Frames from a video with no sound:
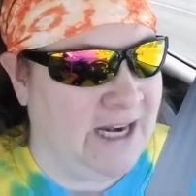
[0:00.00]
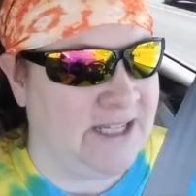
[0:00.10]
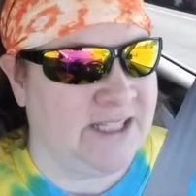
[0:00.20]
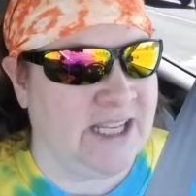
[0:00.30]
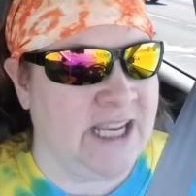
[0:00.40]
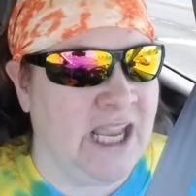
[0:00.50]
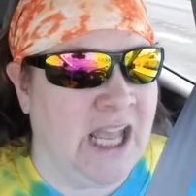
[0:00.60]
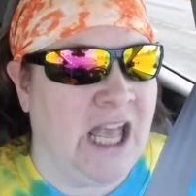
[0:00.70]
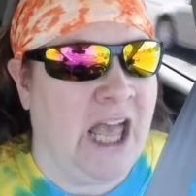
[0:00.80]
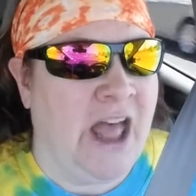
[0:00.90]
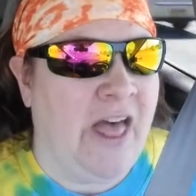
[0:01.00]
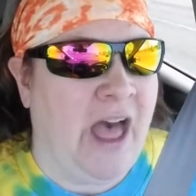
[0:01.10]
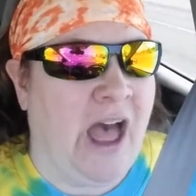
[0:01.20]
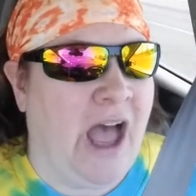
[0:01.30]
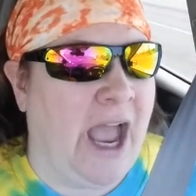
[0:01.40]
Honestly,
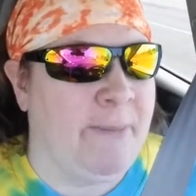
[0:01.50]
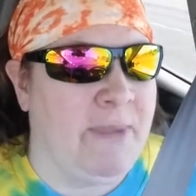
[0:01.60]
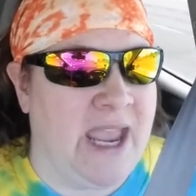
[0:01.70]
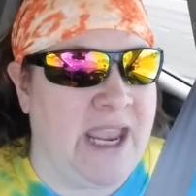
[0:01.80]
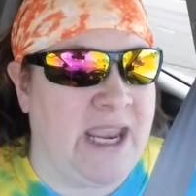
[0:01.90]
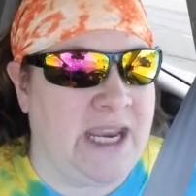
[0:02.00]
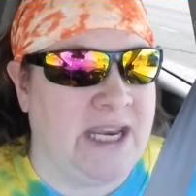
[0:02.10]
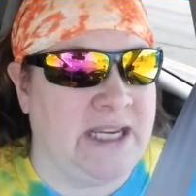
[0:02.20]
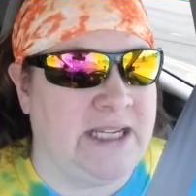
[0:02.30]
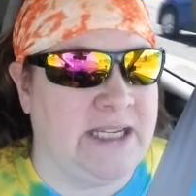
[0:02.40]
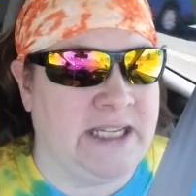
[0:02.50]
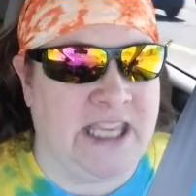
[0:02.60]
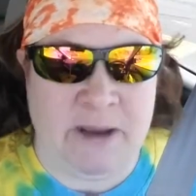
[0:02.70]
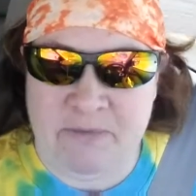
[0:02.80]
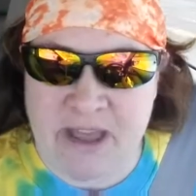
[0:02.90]
I may
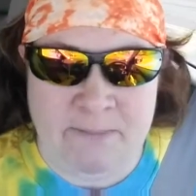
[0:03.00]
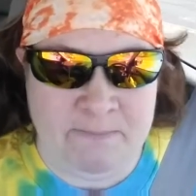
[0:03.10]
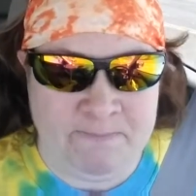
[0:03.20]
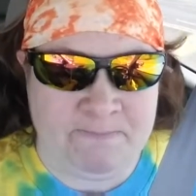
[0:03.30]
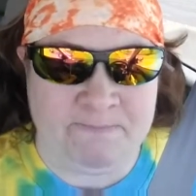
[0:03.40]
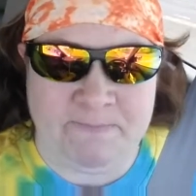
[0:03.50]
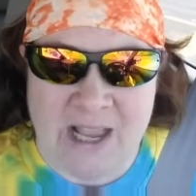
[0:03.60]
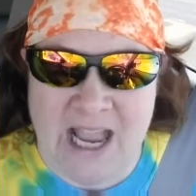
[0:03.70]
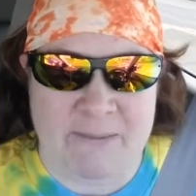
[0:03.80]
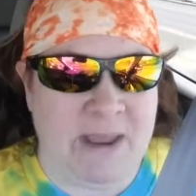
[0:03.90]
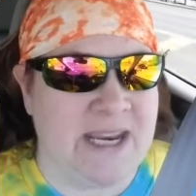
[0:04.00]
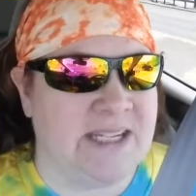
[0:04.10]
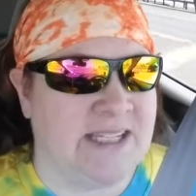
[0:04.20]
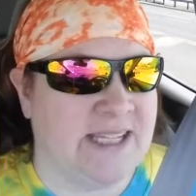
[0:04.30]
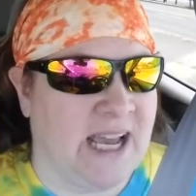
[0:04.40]
keep them. I may
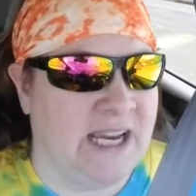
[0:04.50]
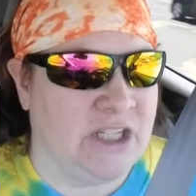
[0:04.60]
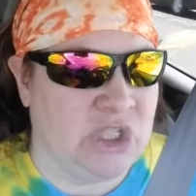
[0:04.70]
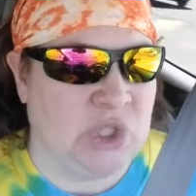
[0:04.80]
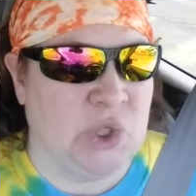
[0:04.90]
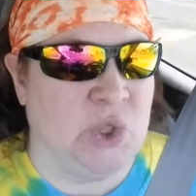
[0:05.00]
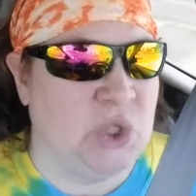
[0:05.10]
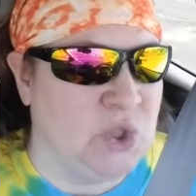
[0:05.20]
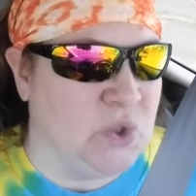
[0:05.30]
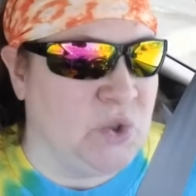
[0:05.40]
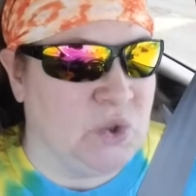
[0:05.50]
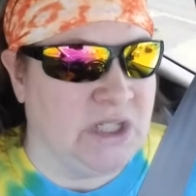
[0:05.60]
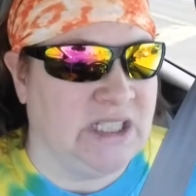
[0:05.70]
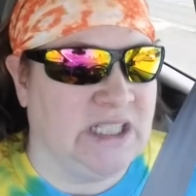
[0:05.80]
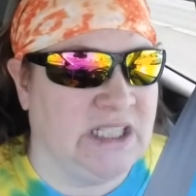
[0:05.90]
decide
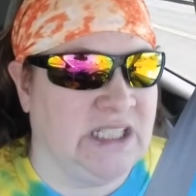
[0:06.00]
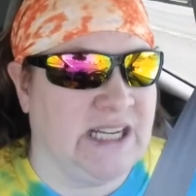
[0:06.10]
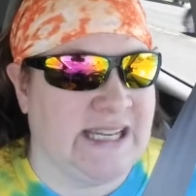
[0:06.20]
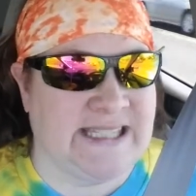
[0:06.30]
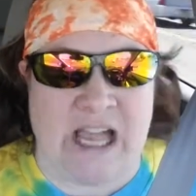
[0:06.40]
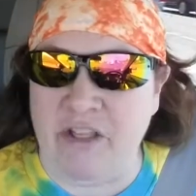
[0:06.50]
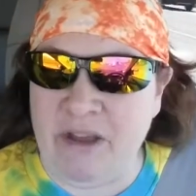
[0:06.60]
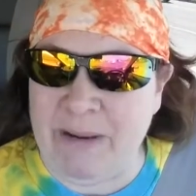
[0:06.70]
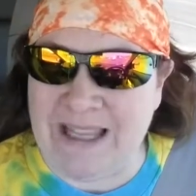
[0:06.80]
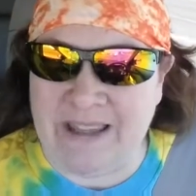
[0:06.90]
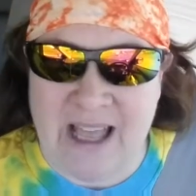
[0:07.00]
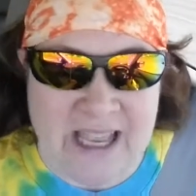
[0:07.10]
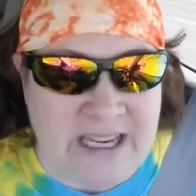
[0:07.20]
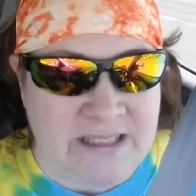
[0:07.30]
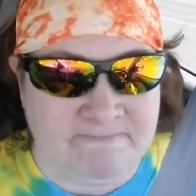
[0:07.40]
to sell them
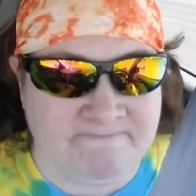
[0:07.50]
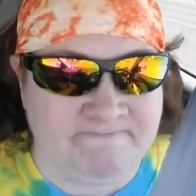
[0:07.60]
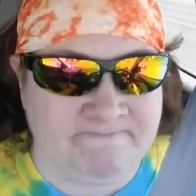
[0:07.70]
online.